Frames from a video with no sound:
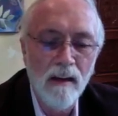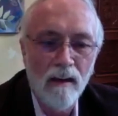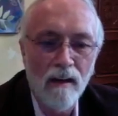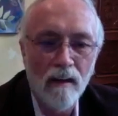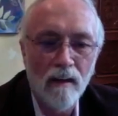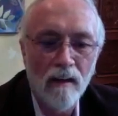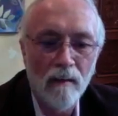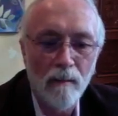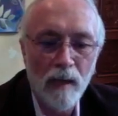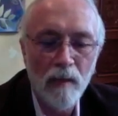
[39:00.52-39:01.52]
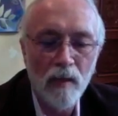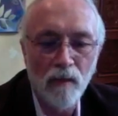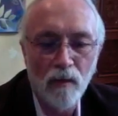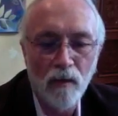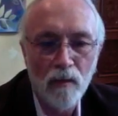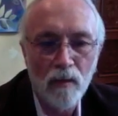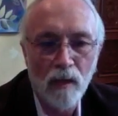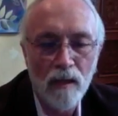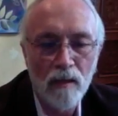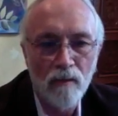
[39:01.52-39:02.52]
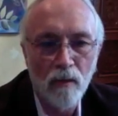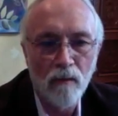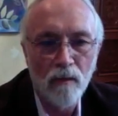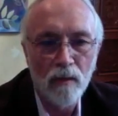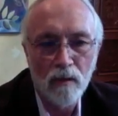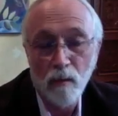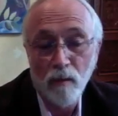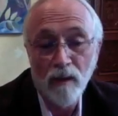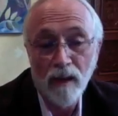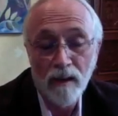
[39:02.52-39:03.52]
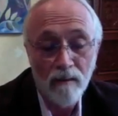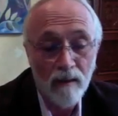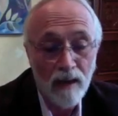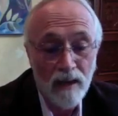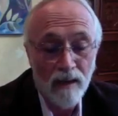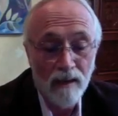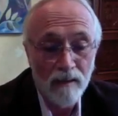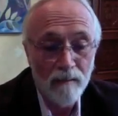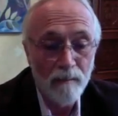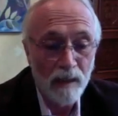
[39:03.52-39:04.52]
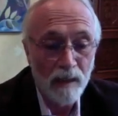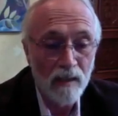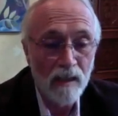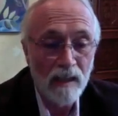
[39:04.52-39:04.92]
the payments for those kinds of services provided, because it